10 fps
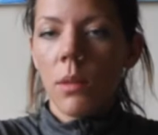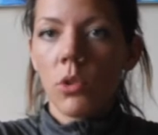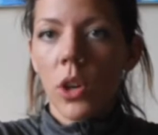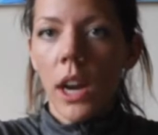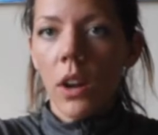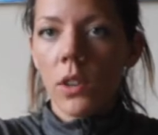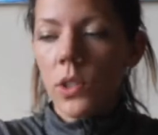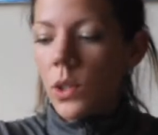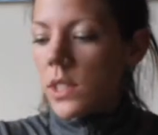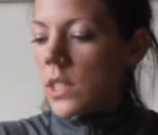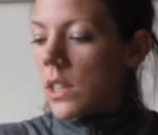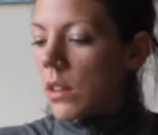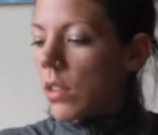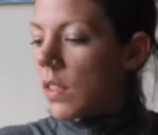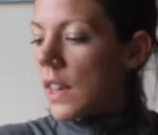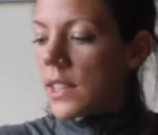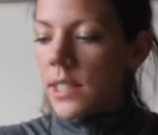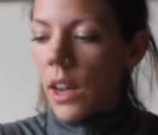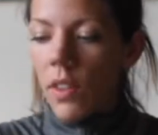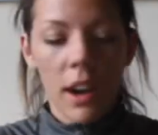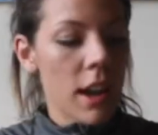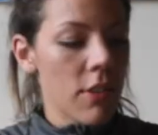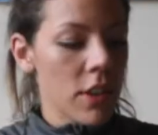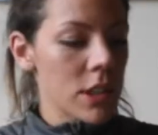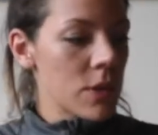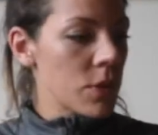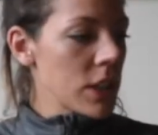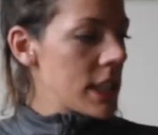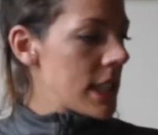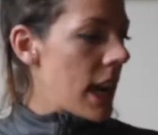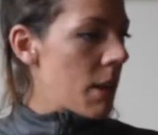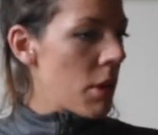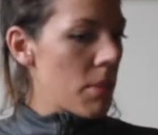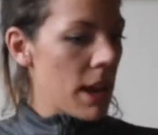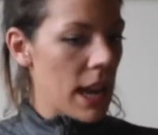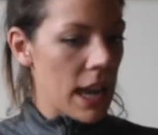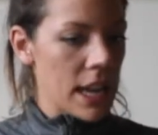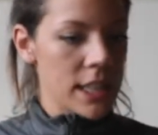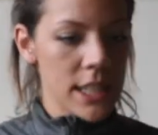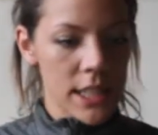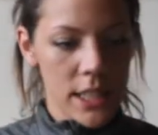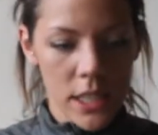Trying all sorts of new things now that I have all this free time on my hands.